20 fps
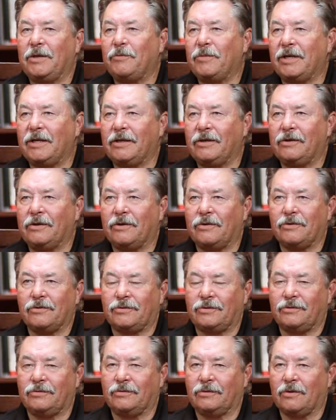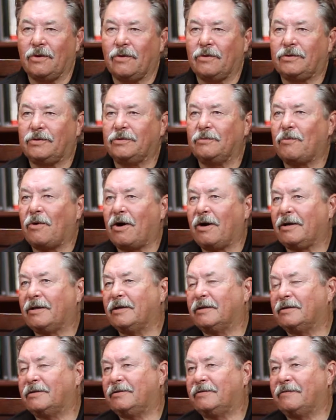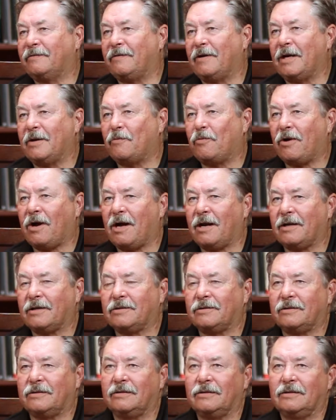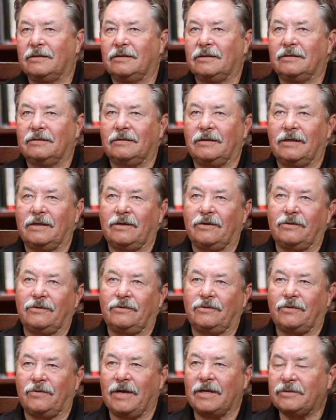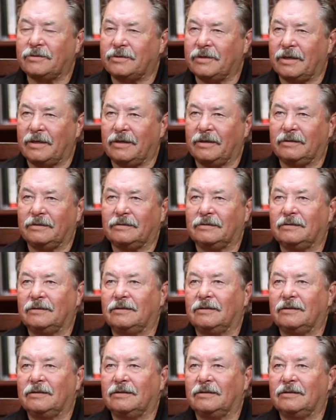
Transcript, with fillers: many years to go to market to find products that are trend-setting,